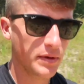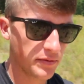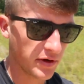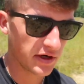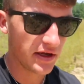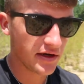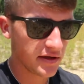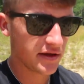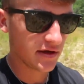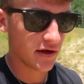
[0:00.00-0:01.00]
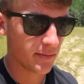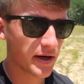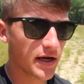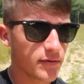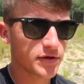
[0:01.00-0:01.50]
we rig anything up,
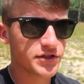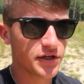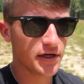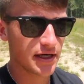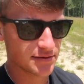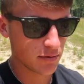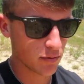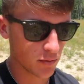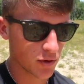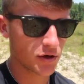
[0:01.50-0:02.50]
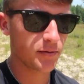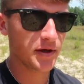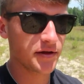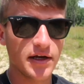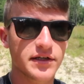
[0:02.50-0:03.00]
I kind of want to show you guys what we're working
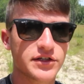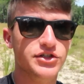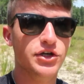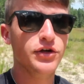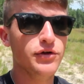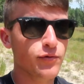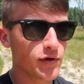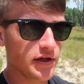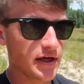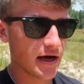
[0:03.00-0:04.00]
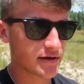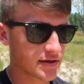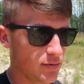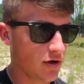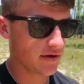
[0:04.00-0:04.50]
with, and to show you really how
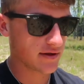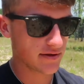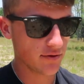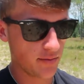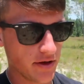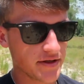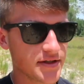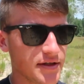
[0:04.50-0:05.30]
small this little place